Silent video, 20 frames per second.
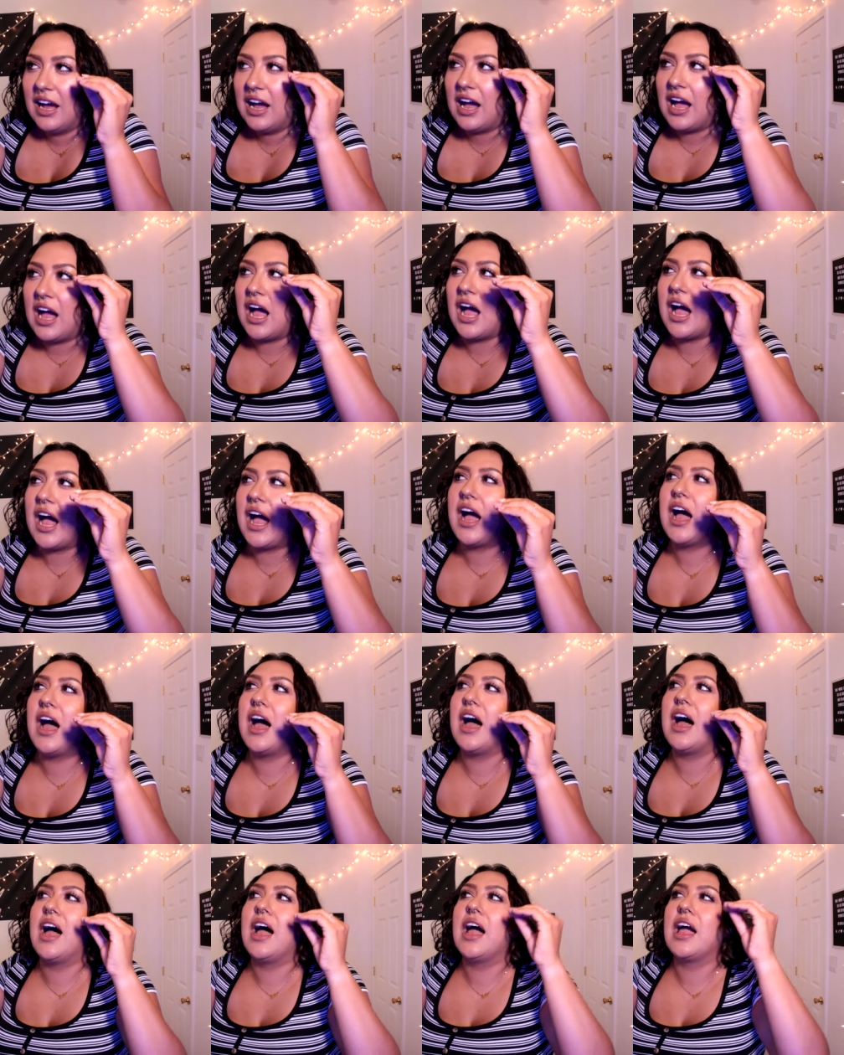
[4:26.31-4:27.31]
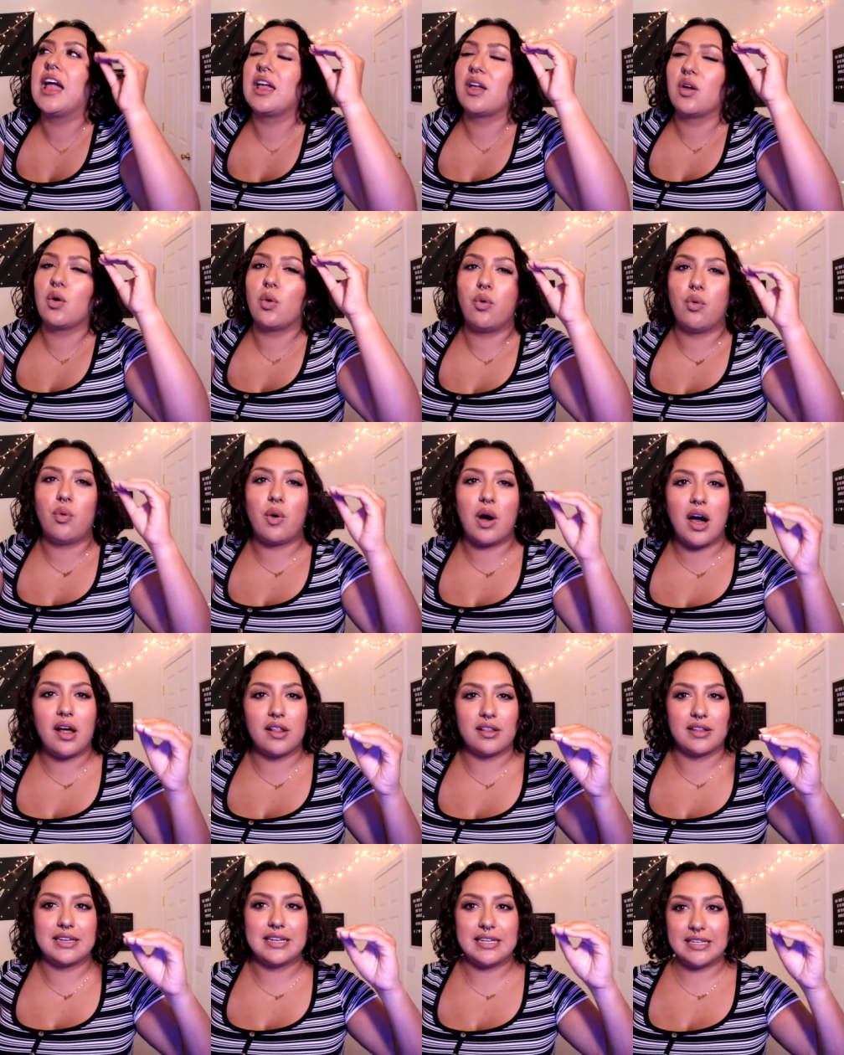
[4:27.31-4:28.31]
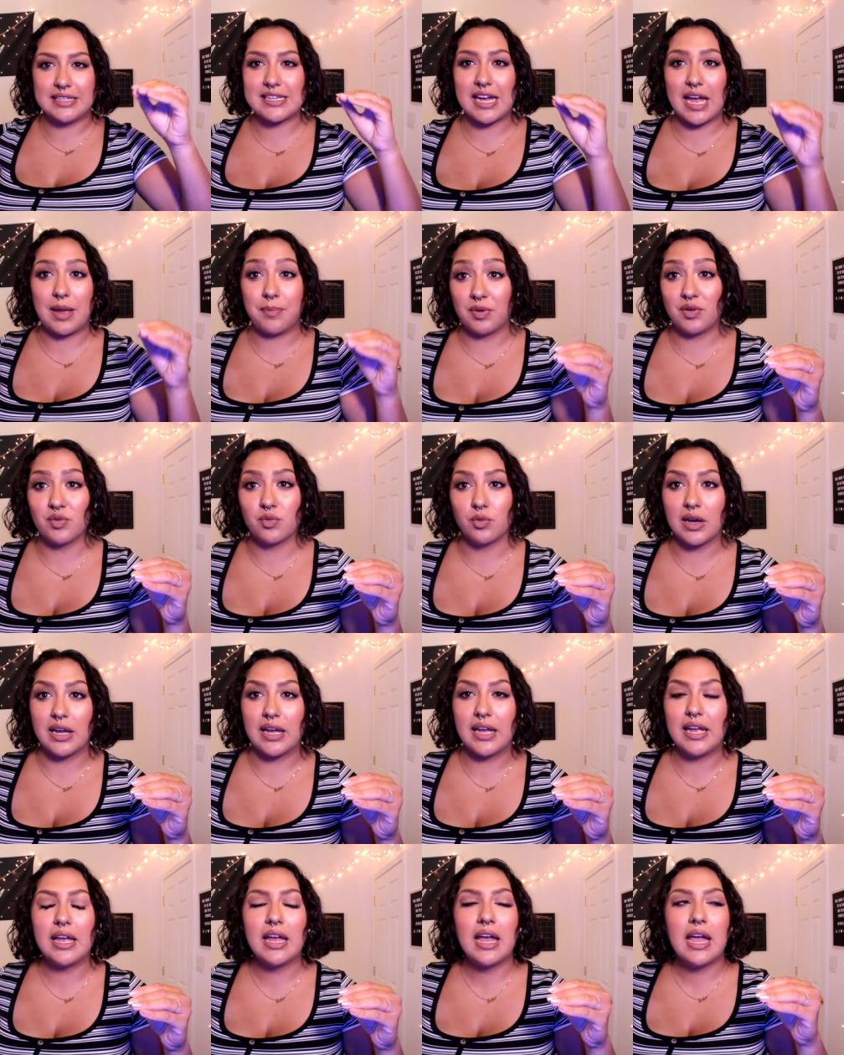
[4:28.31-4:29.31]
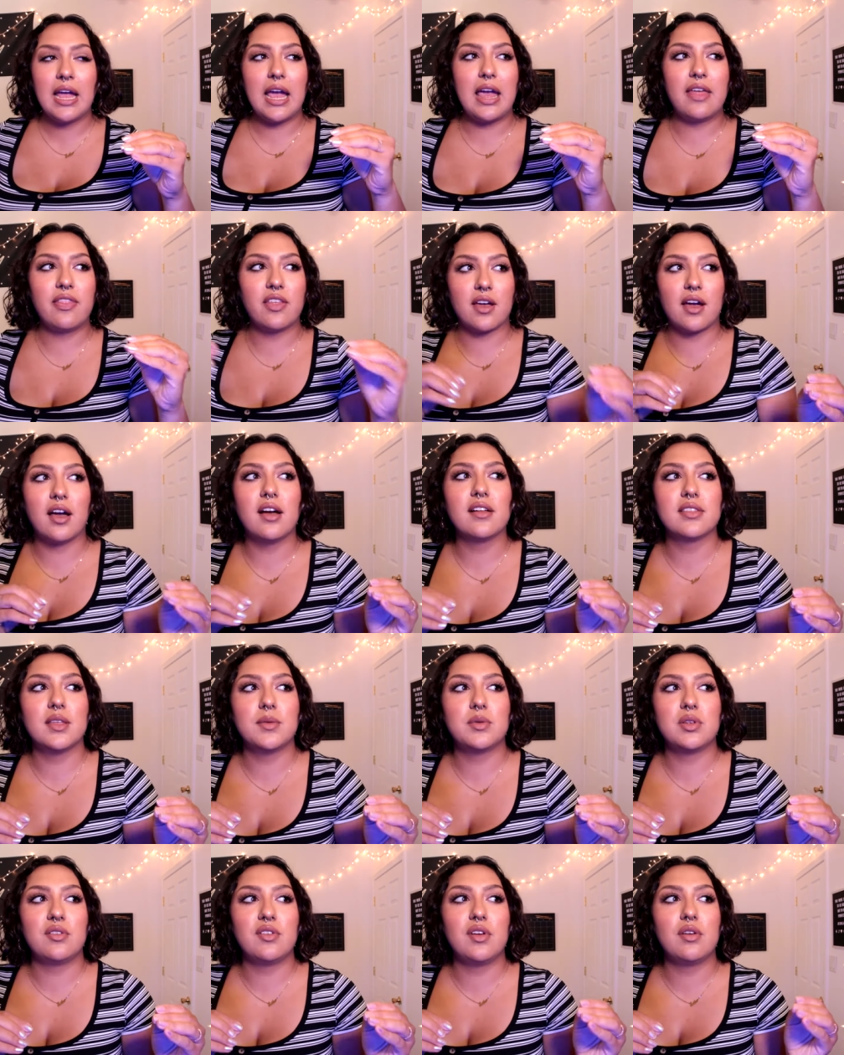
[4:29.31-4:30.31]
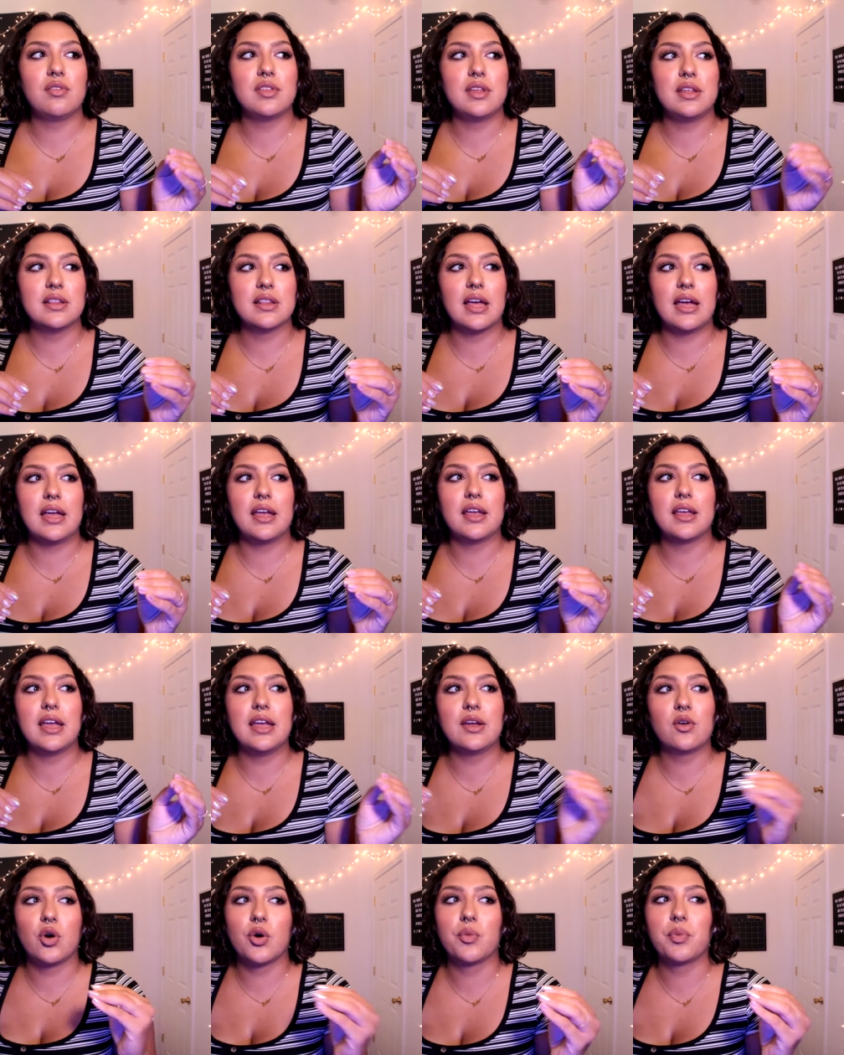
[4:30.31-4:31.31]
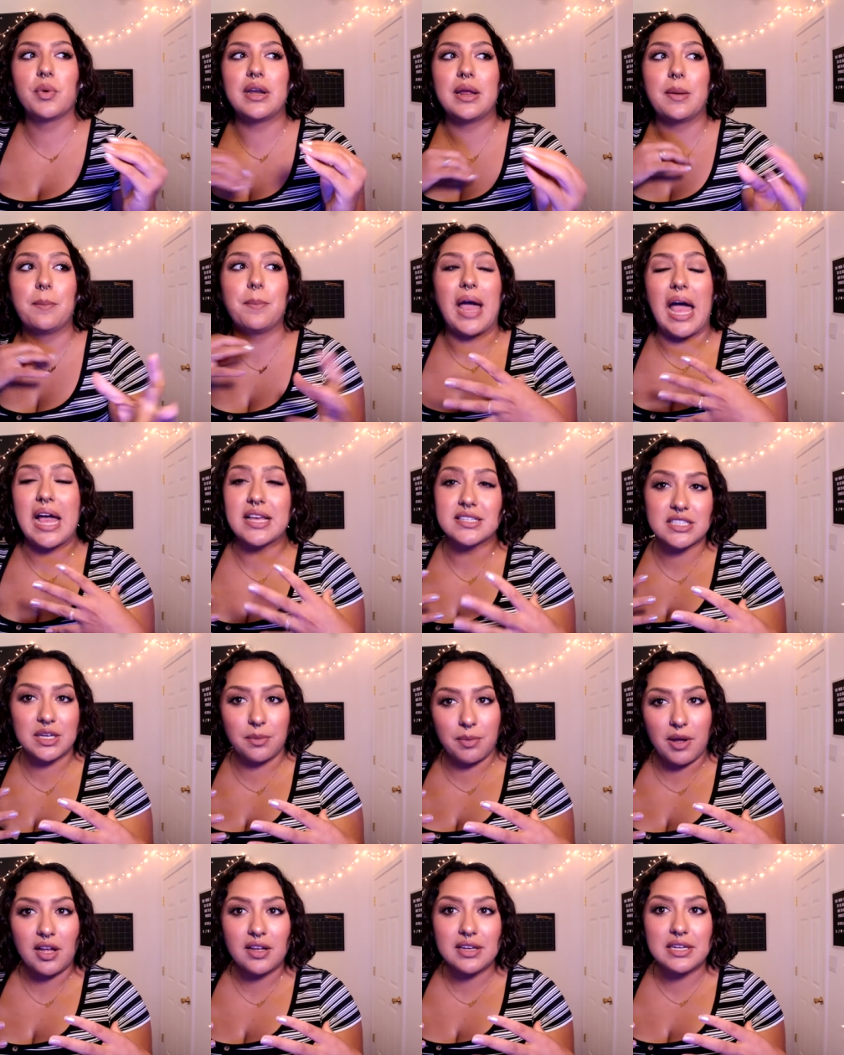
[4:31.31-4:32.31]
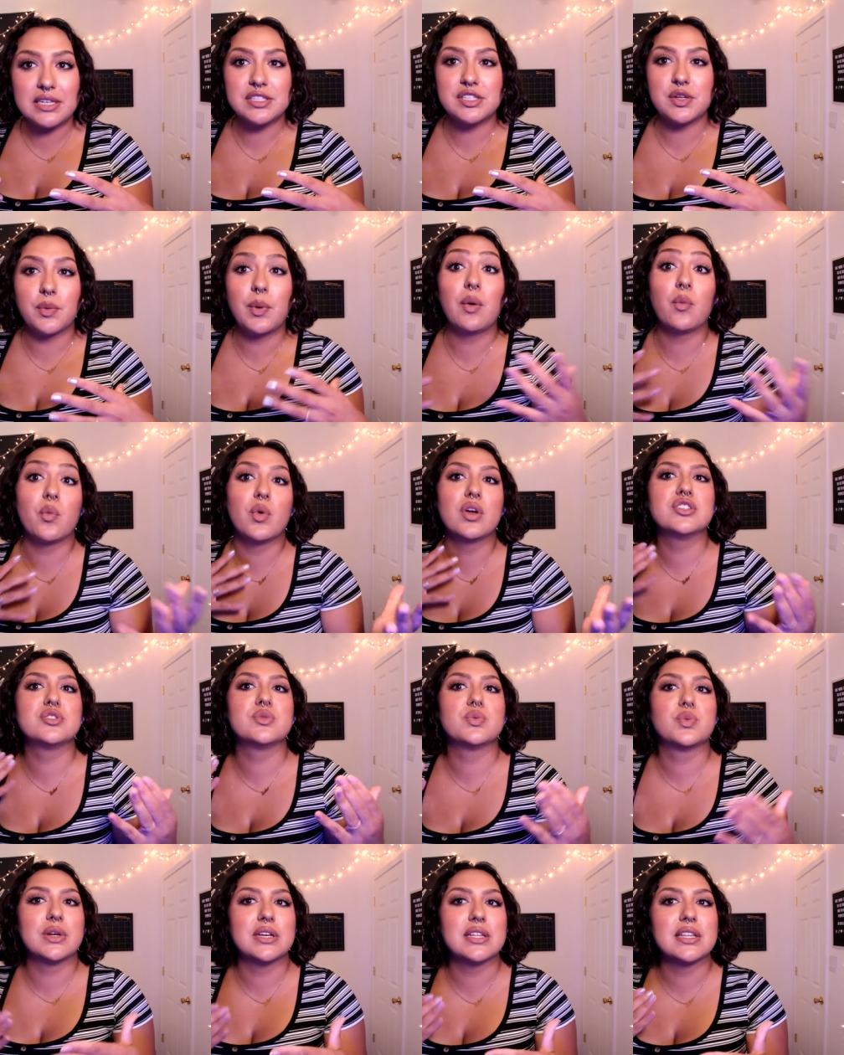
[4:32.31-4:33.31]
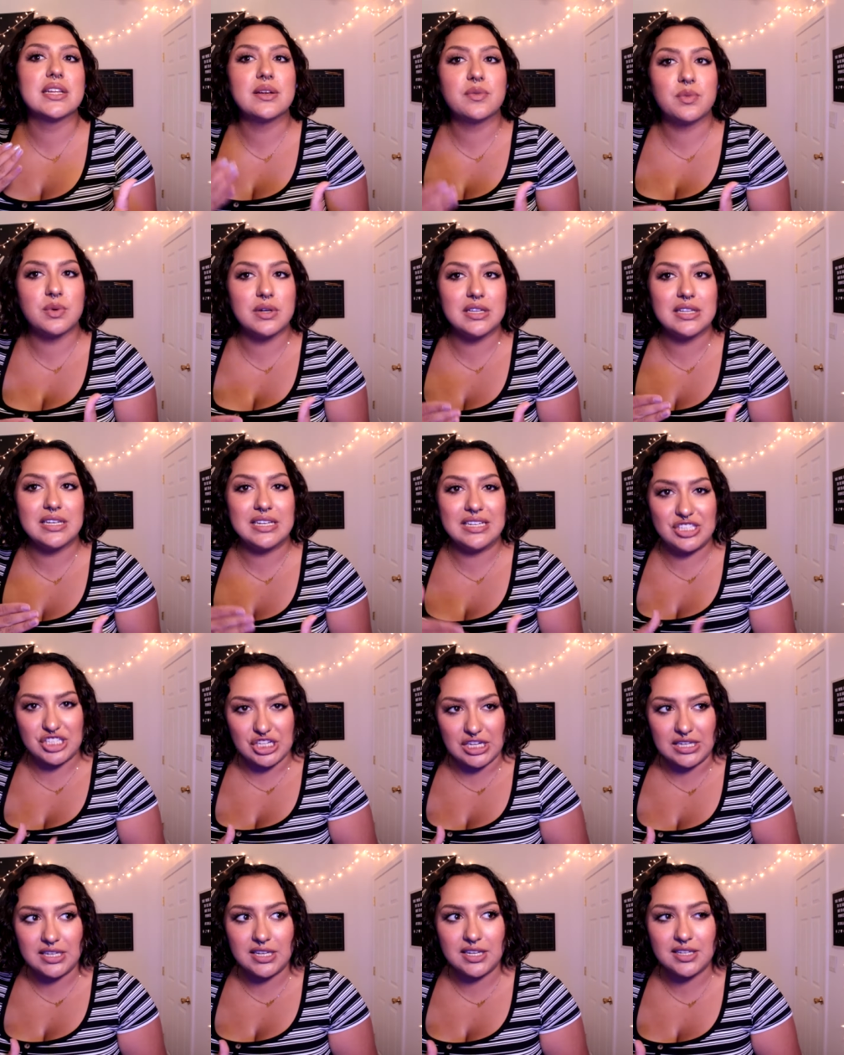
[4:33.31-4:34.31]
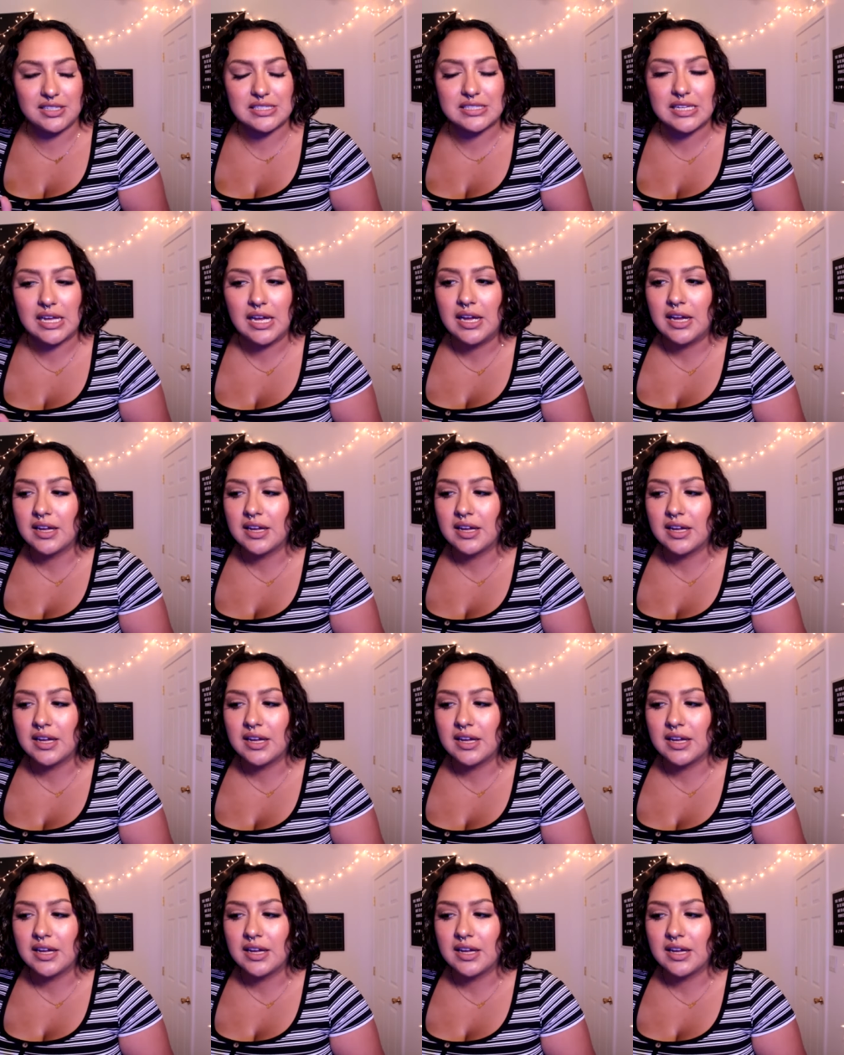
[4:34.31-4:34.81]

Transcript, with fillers: high quality type of way. And the concept of using like incorporating basketball into it was really, really genius.